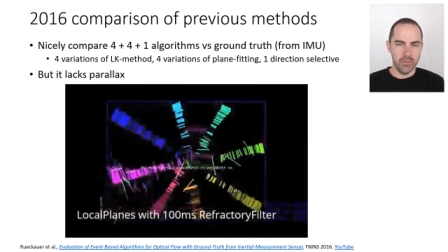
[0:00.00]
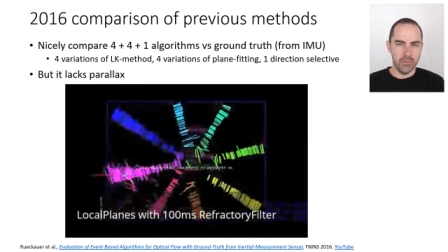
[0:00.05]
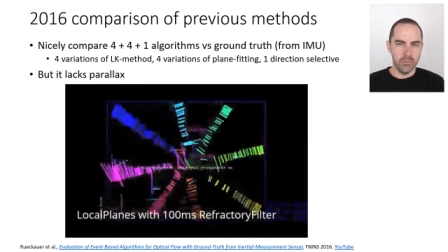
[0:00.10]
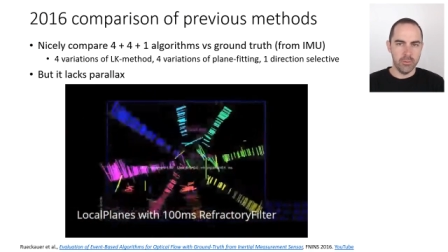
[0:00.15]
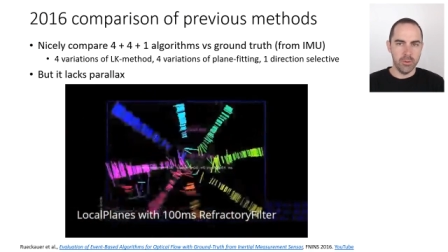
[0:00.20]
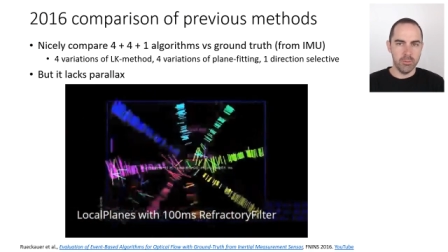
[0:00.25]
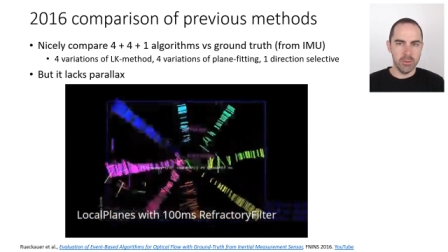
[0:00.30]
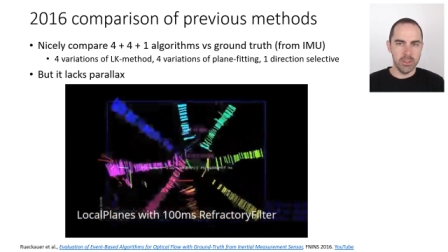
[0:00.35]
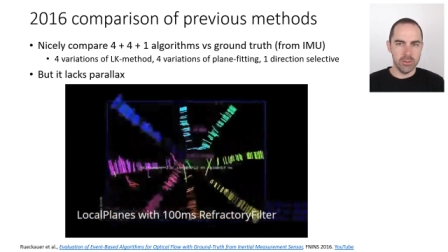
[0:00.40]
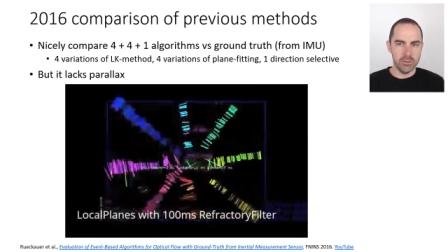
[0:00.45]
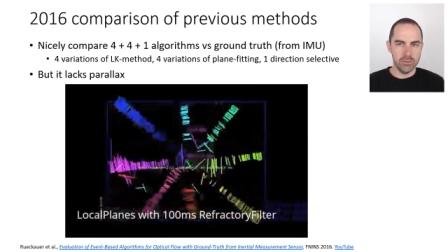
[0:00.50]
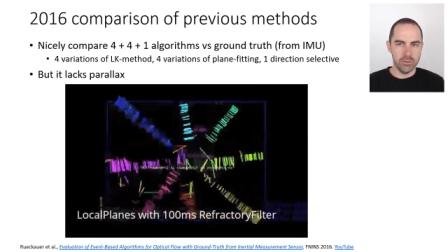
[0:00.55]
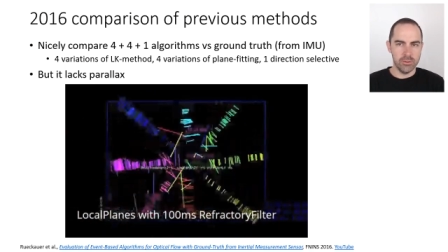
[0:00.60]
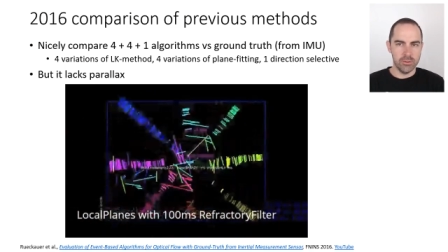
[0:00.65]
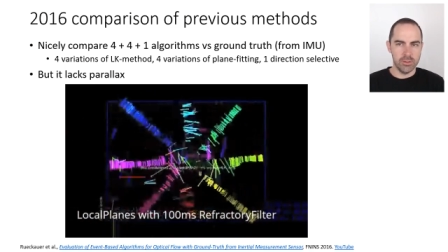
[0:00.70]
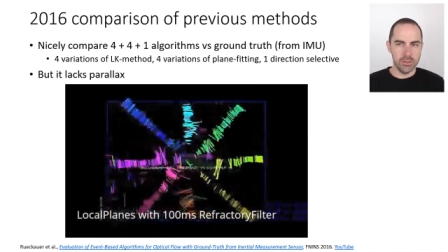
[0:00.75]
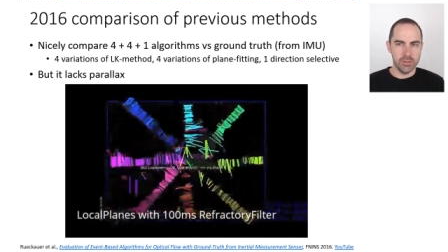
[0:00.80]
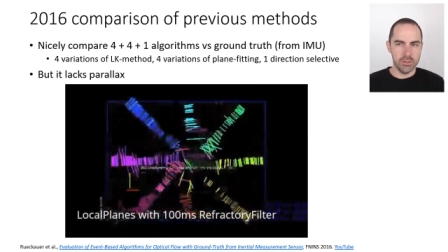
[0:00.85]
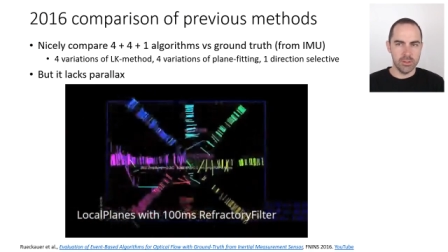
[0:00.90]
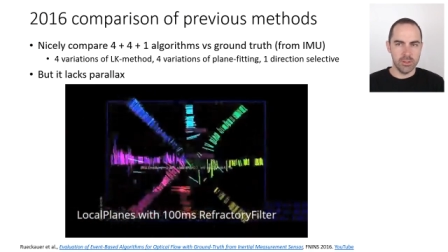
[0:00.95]
three
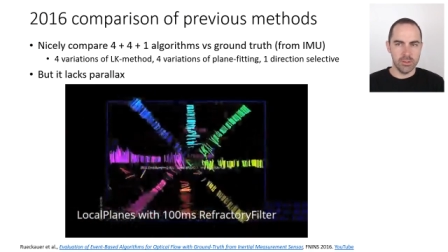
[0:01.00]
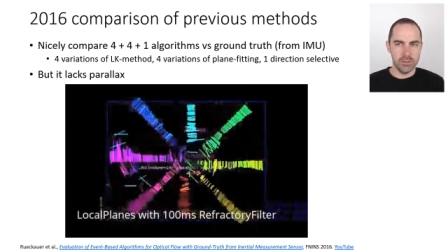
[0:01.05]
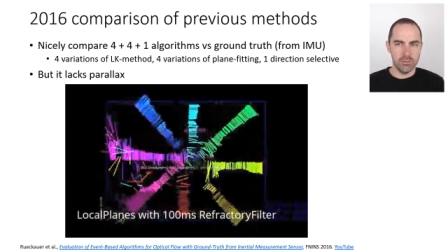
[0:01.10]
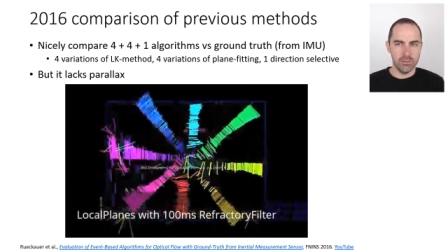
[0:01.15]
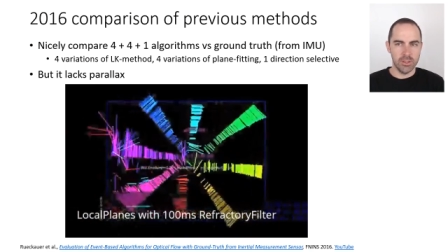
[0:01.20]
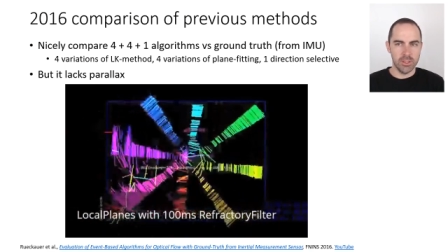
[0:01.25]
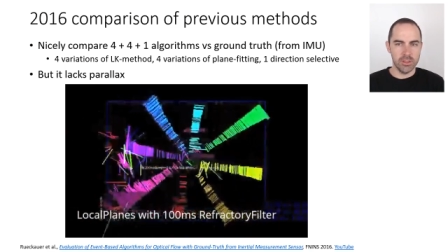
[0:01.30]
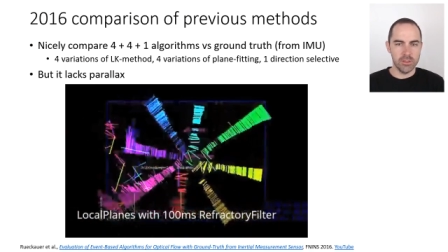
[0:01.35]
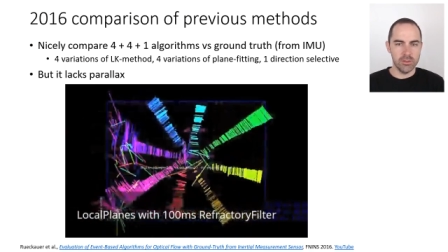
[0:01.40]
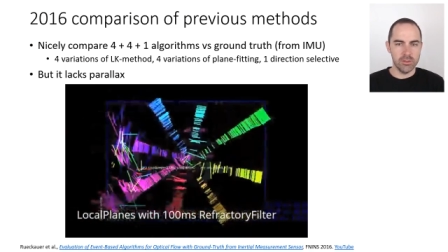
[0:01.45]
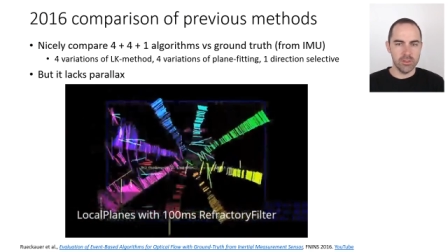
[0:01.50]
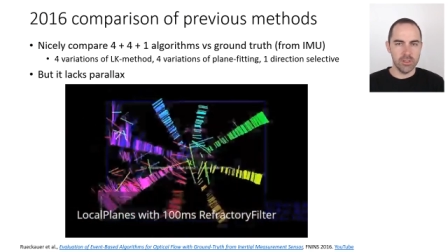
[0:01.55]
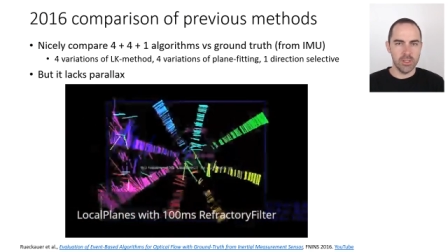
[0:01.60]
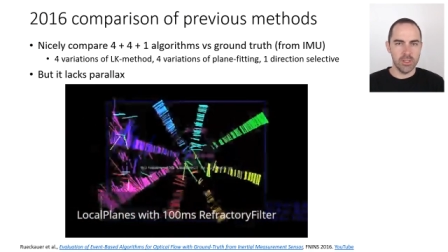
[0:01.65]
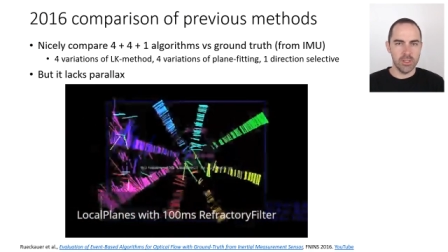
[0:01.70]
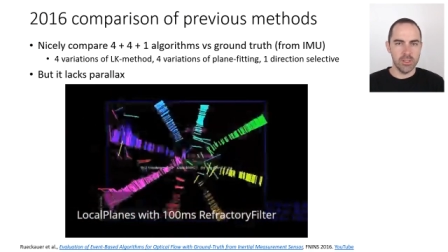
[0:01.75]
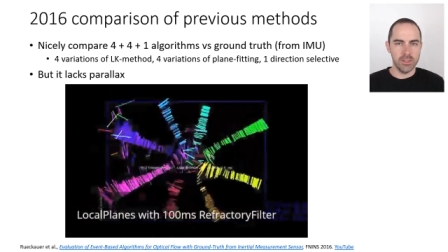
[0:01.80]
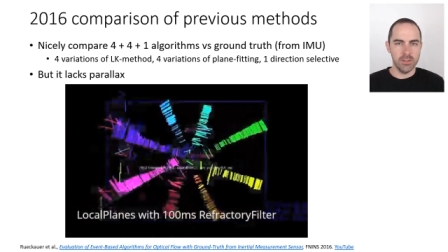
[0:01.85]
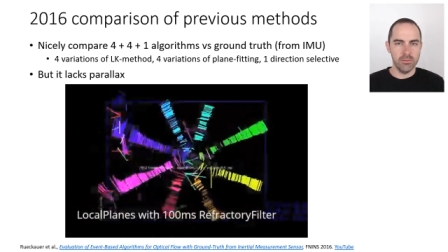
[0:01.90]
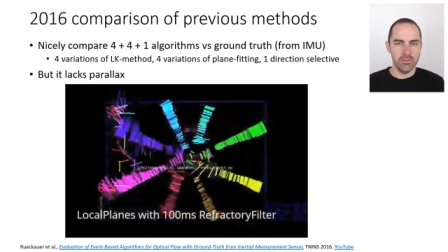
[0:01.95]
methods is the direction
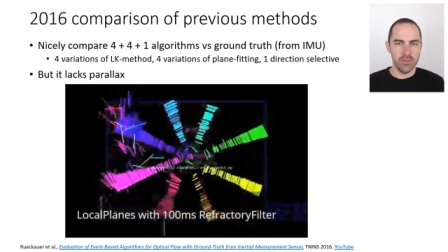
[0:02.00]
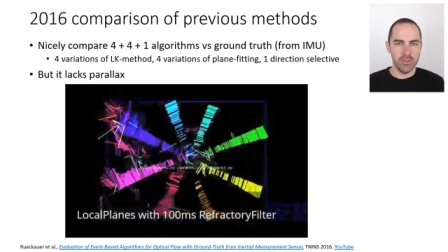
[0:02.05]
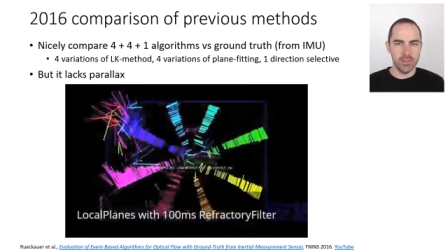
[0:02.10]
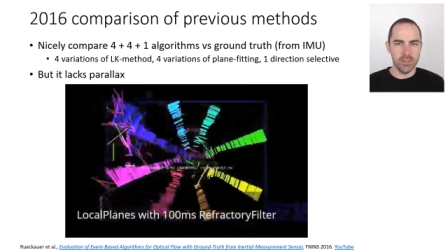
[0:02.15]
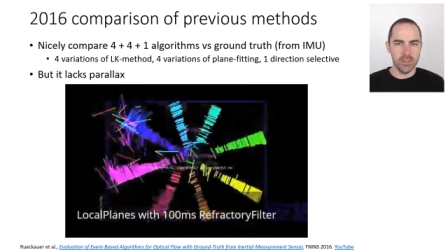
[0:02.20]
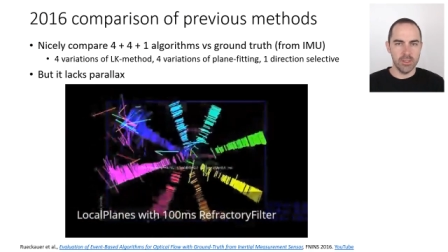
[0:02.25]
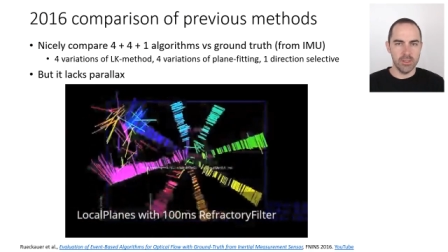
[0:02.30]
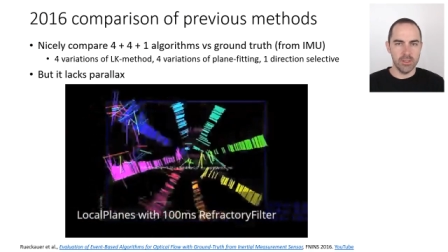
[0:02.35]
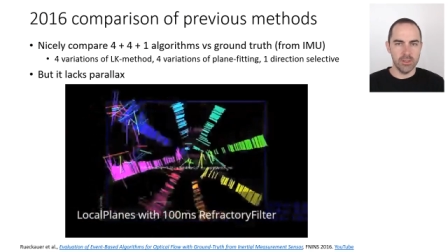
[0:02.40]
selective and then